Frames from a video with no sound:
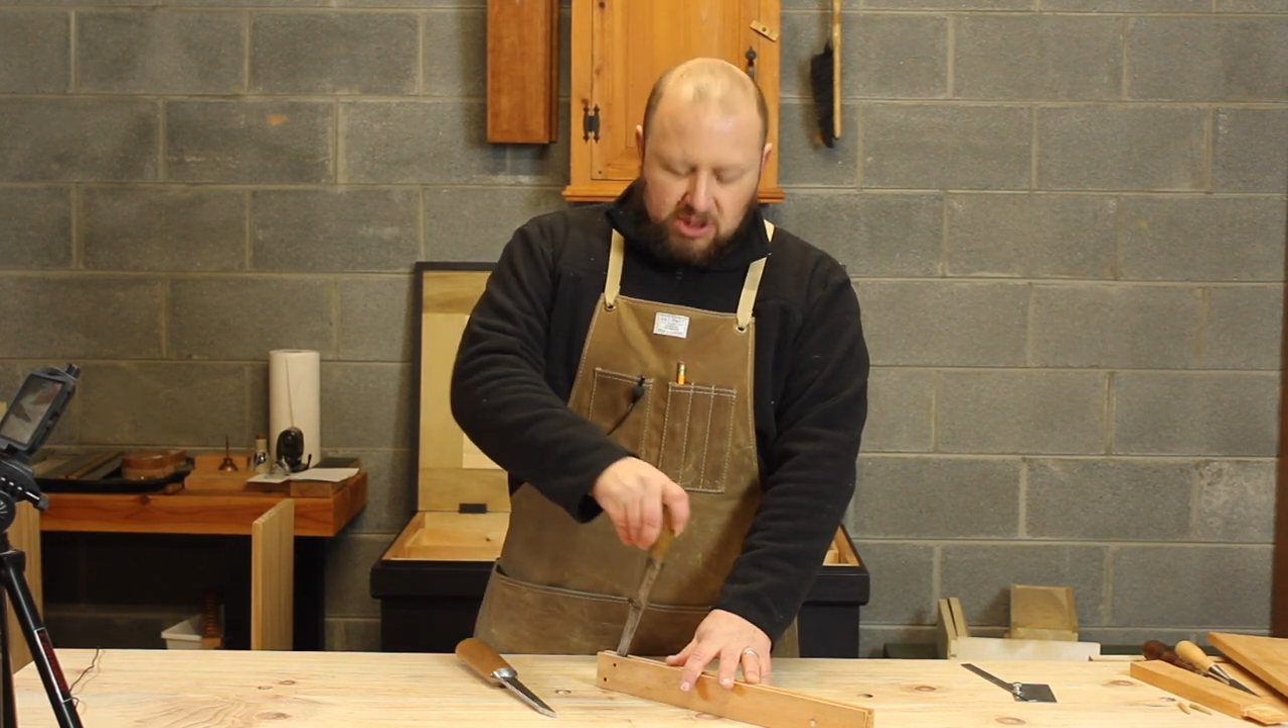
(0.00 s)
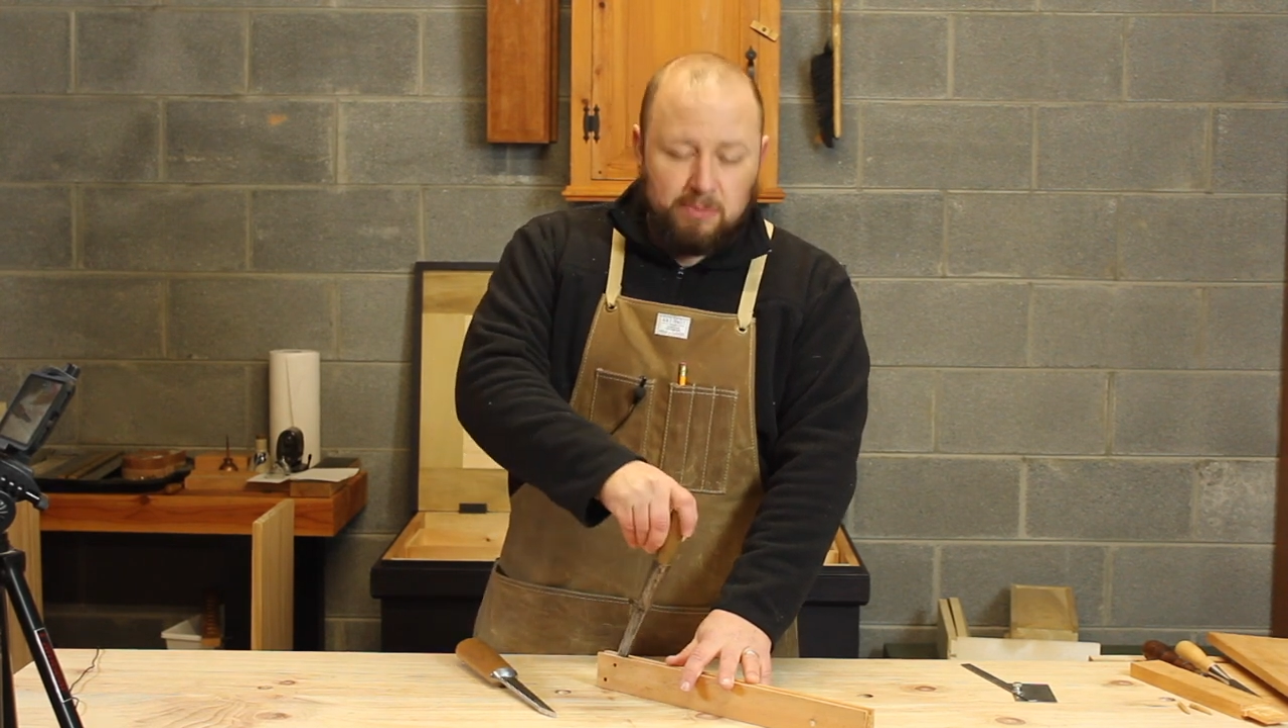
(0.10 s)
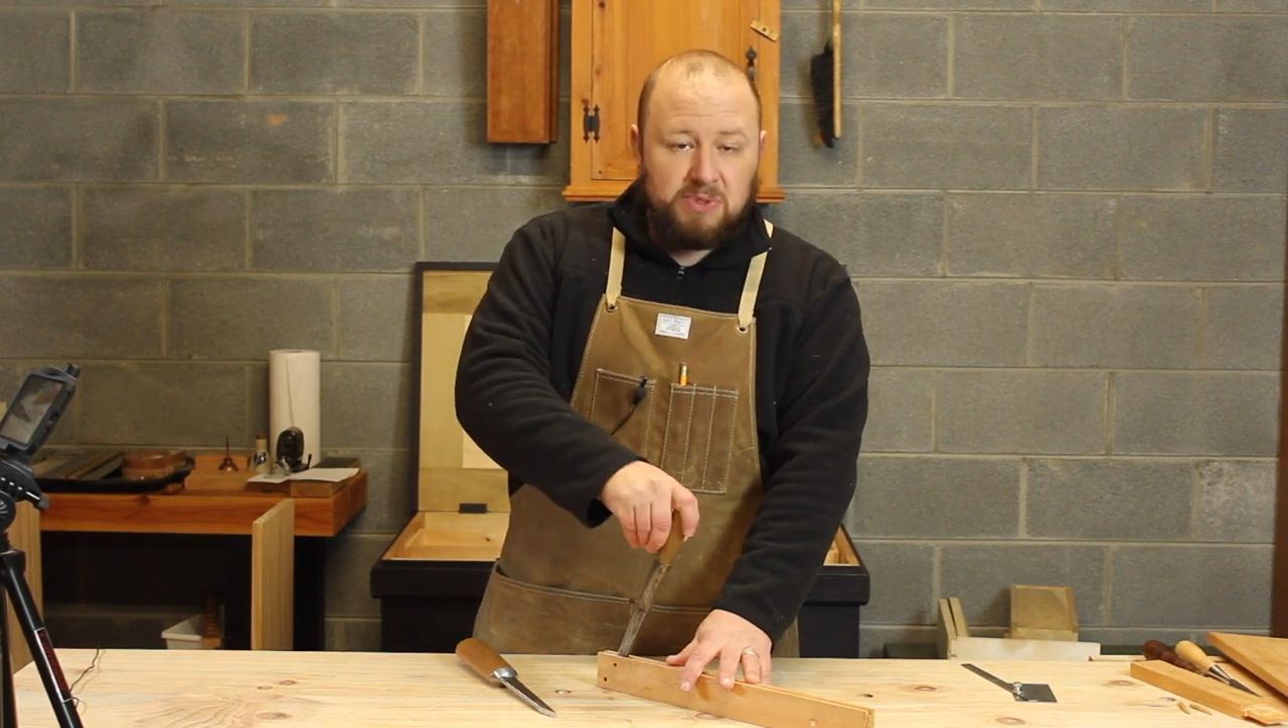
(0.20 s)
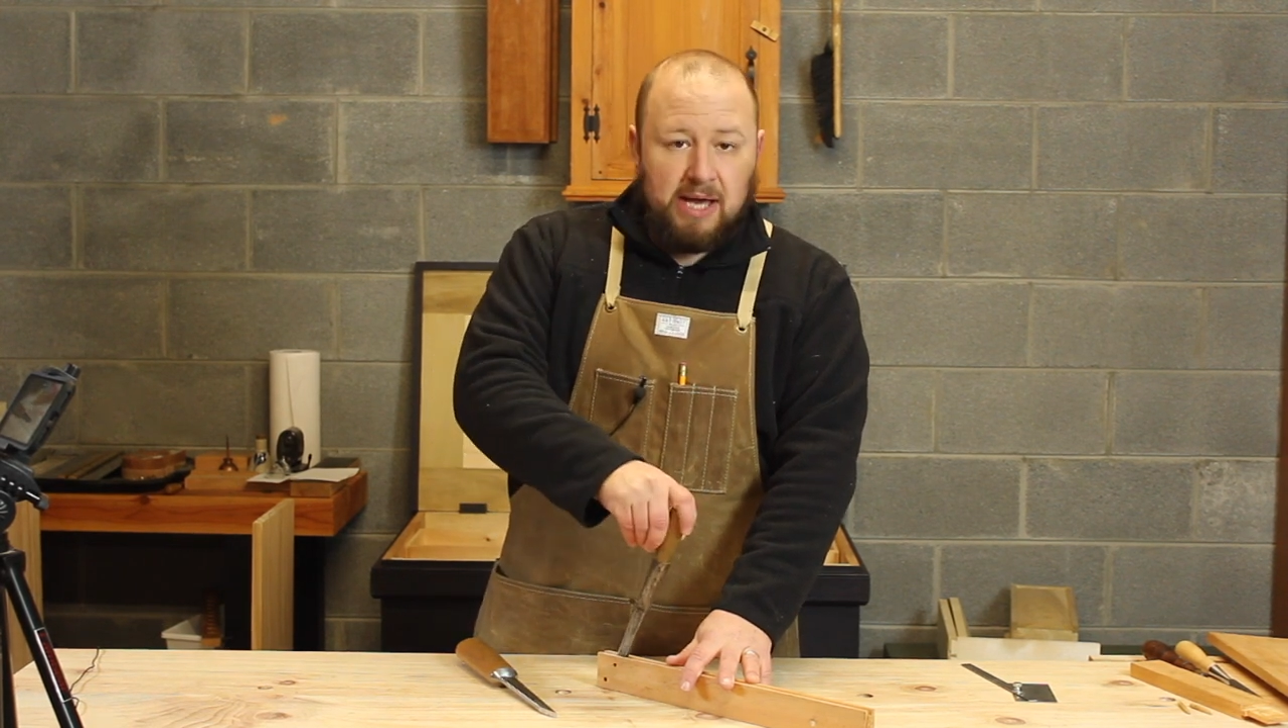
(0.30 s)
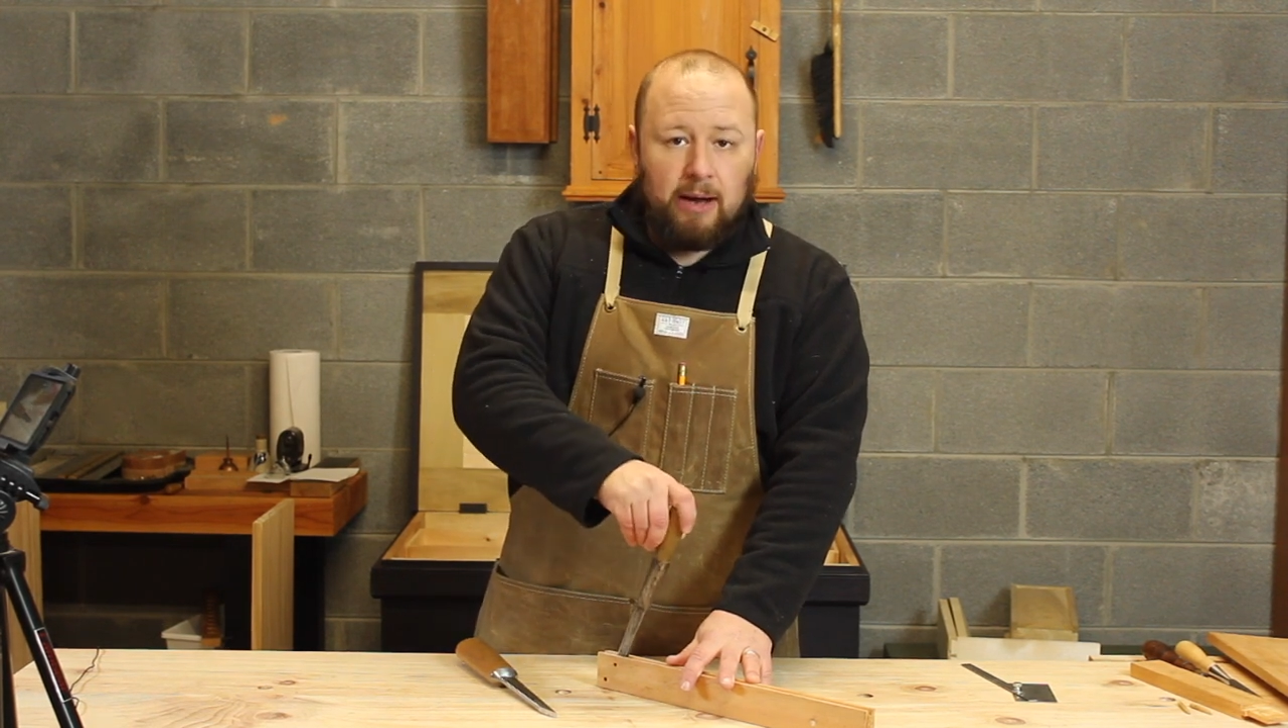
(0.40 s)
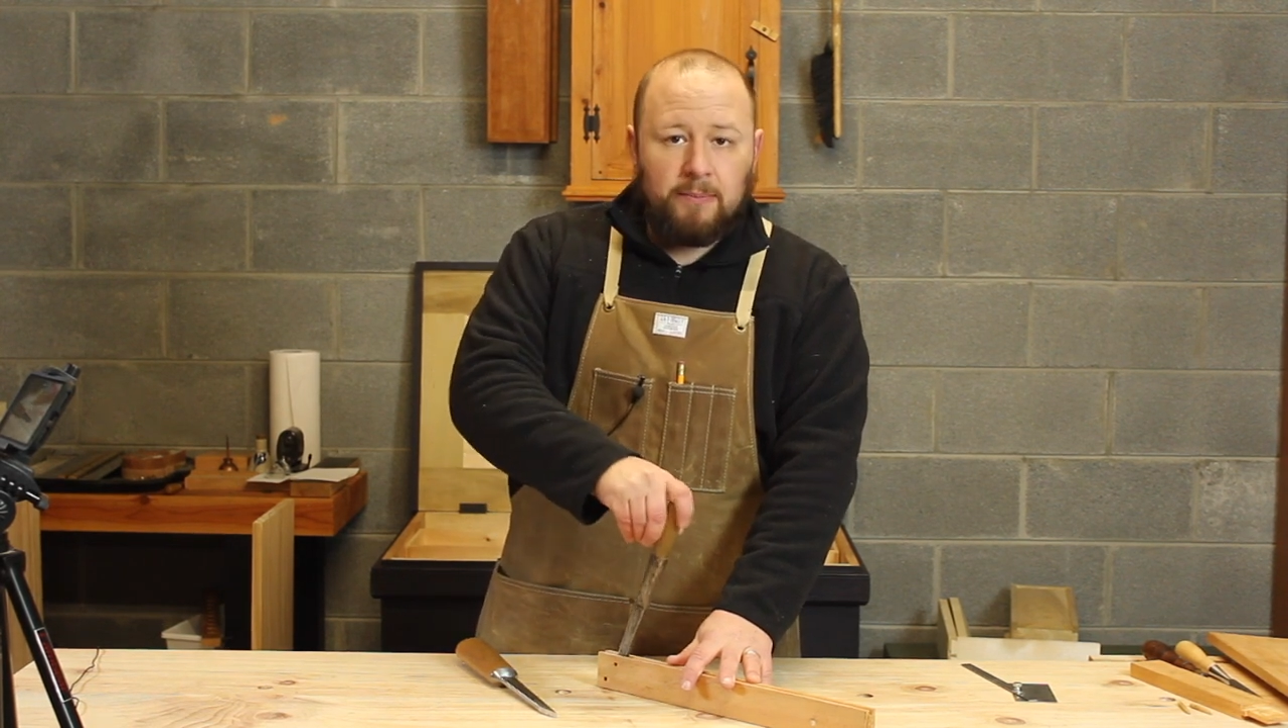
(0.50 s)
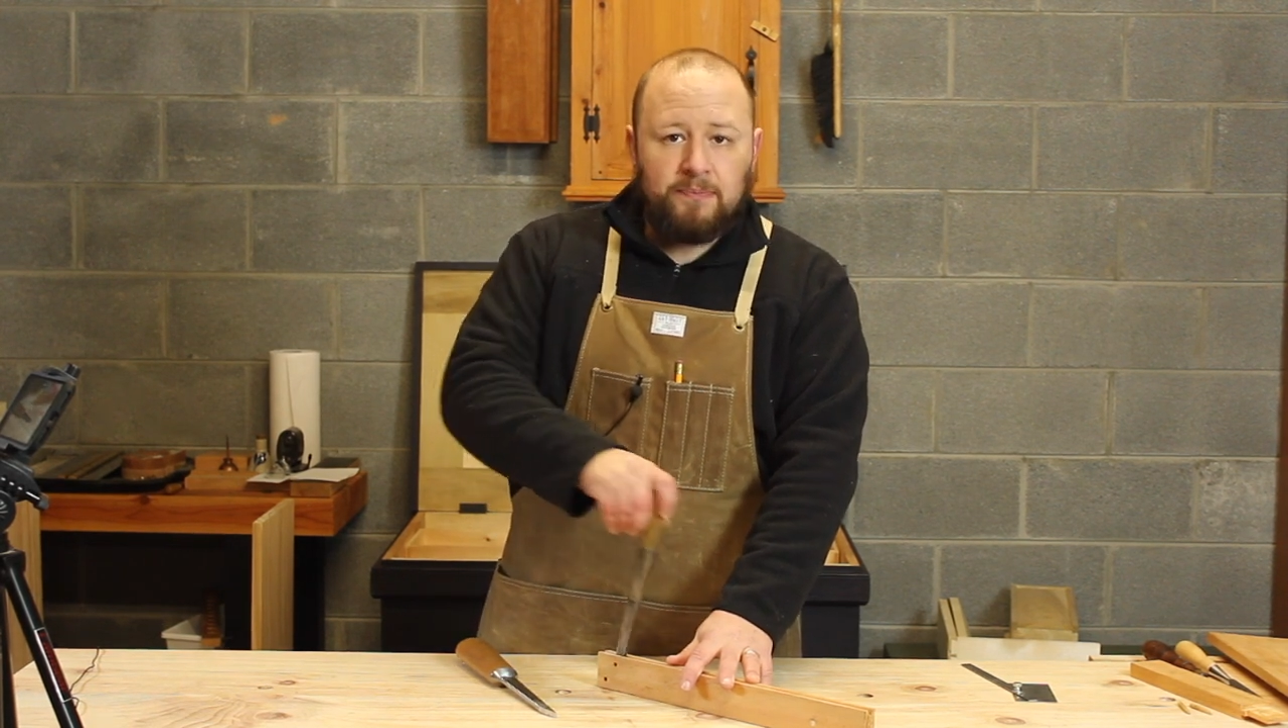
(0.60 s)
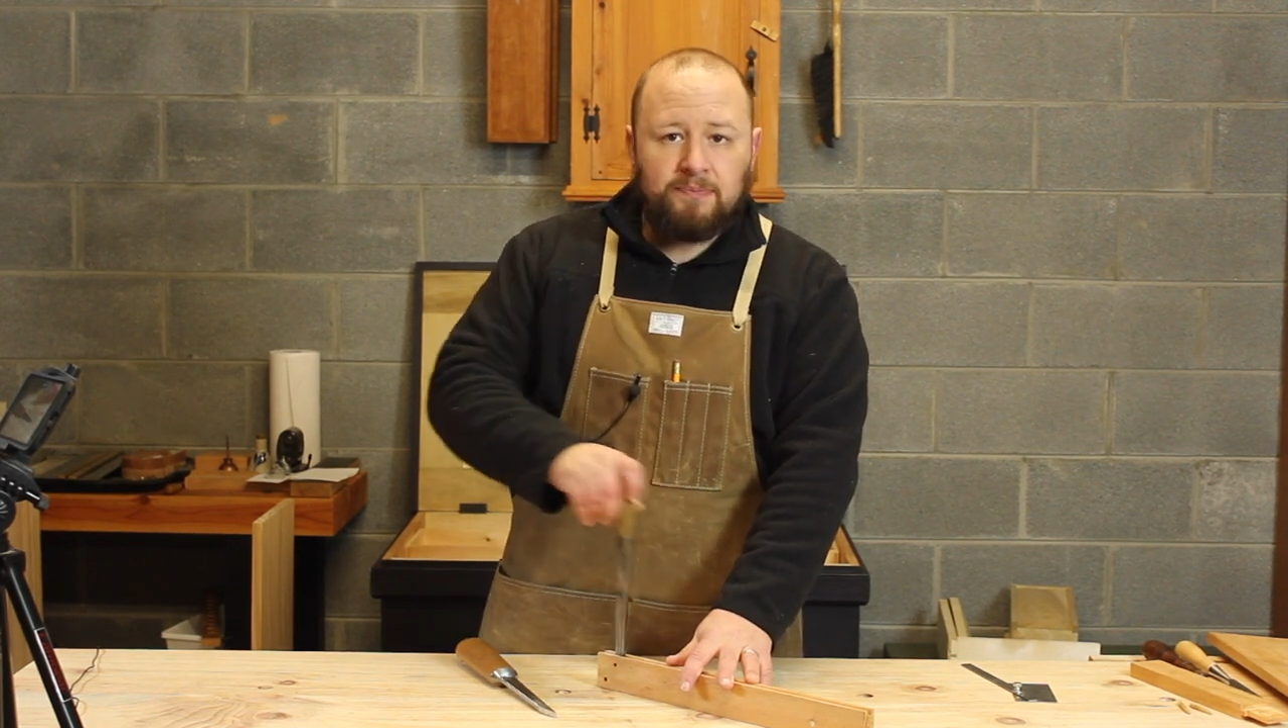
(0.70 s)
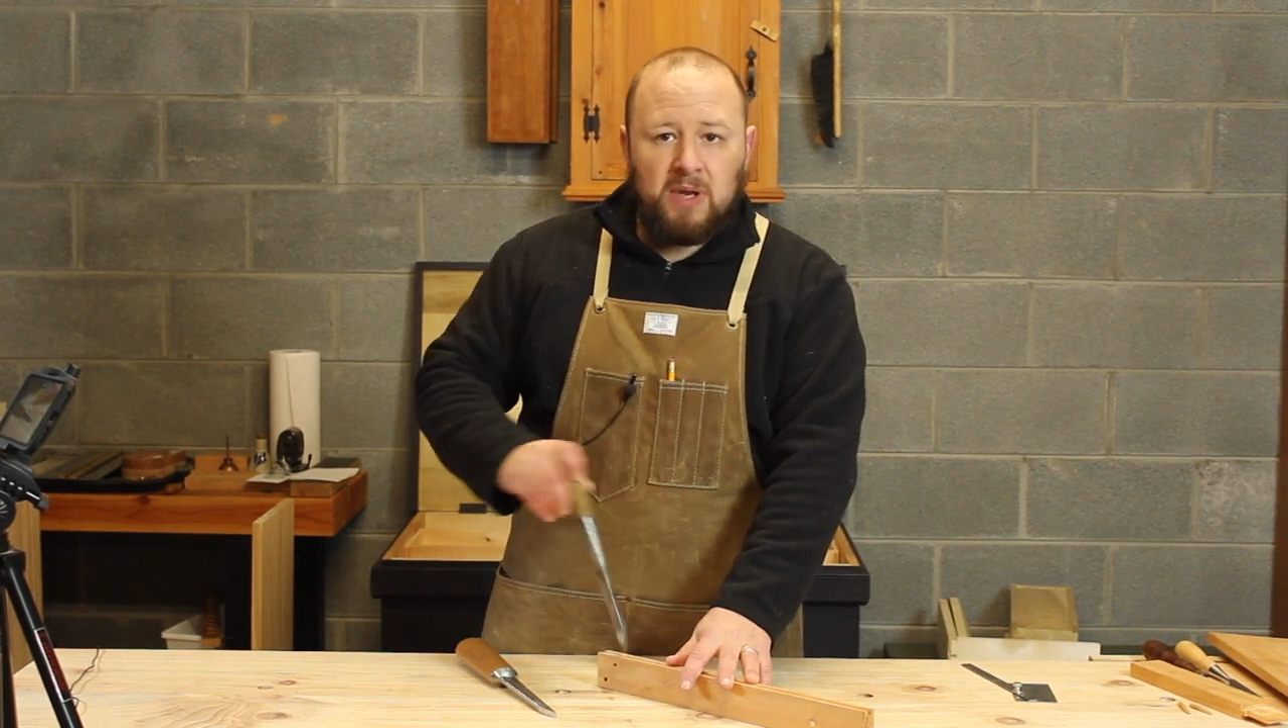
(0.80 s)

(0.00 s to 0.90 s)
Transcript: chips out,